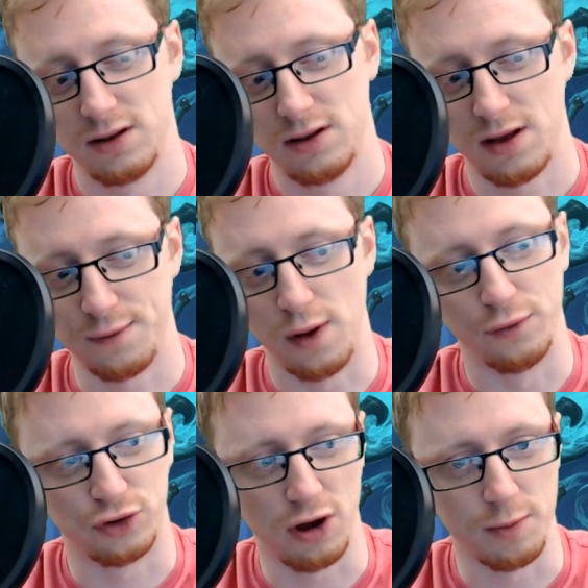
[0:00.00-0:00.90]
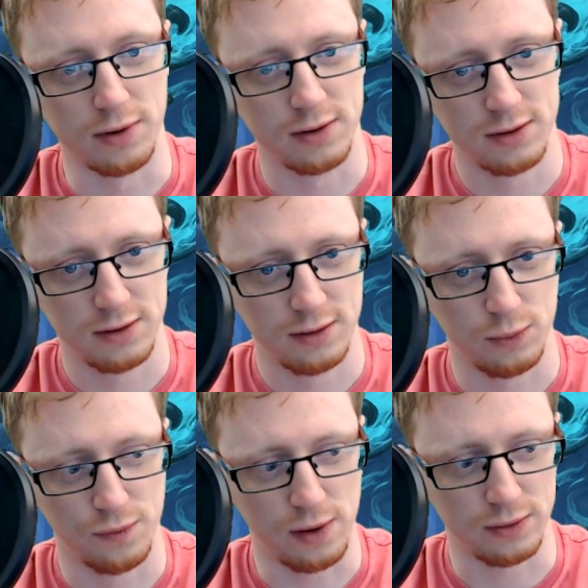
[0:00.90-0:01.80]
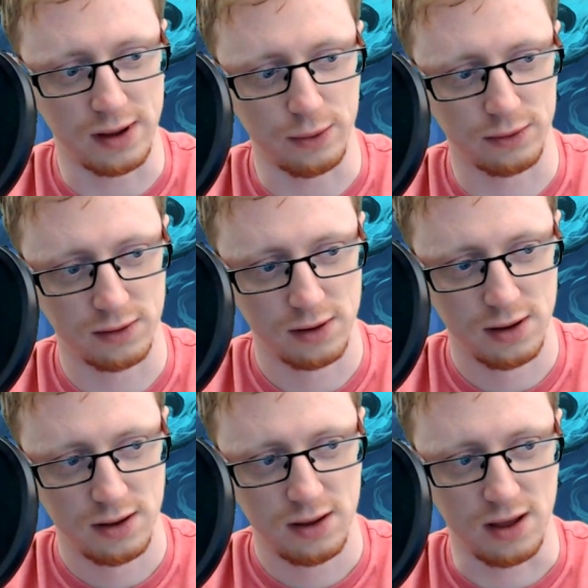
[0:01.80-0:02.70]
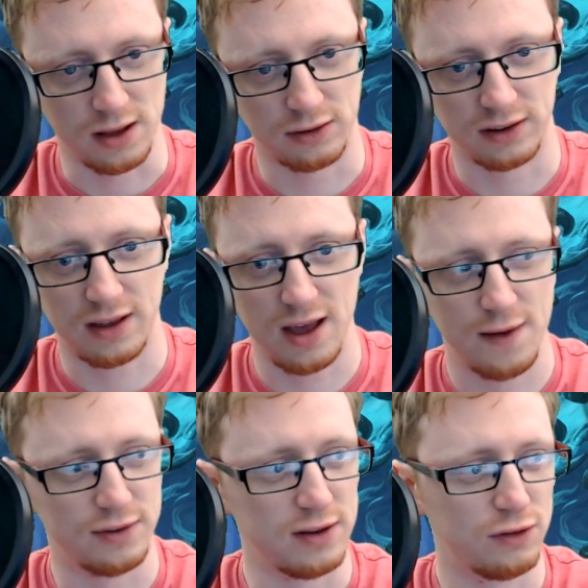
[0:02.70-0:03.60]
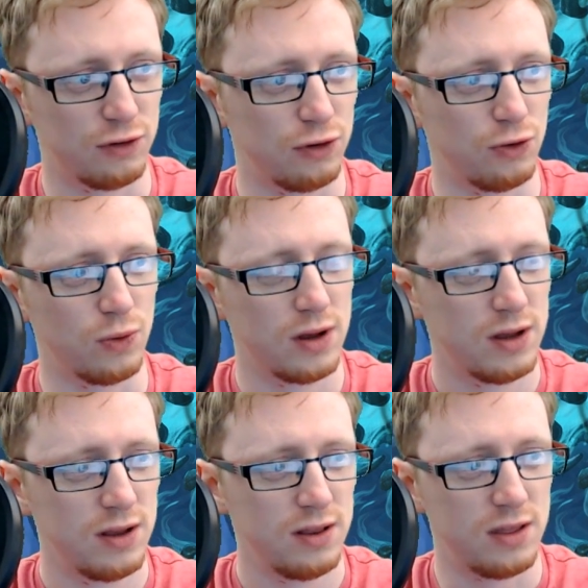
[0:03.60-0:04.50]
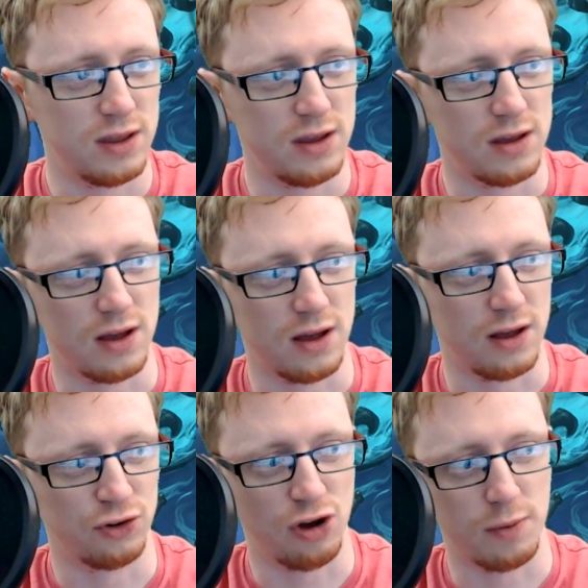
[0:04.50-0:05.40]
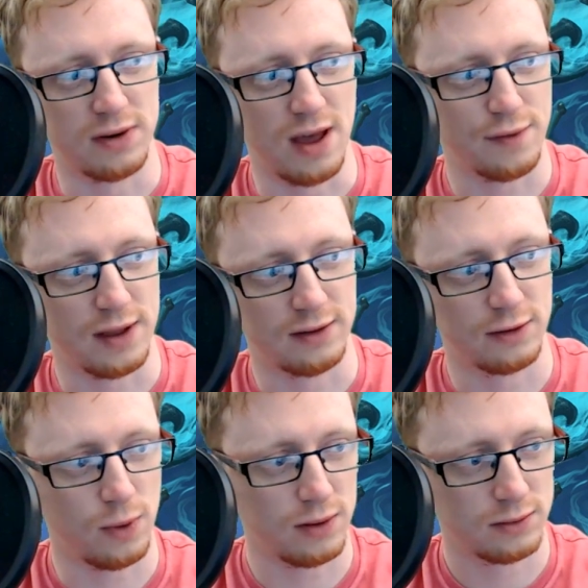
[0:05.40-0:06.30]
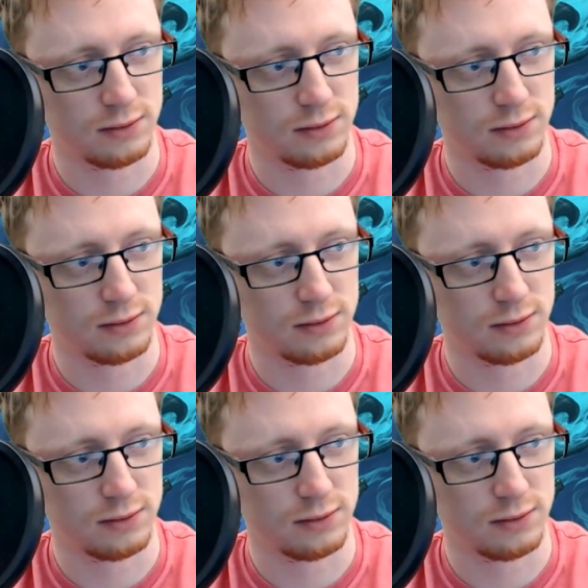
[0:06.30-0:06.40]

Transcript: Evolved Shaman without a doubt, because it curves into the Shaman Death Knight as well.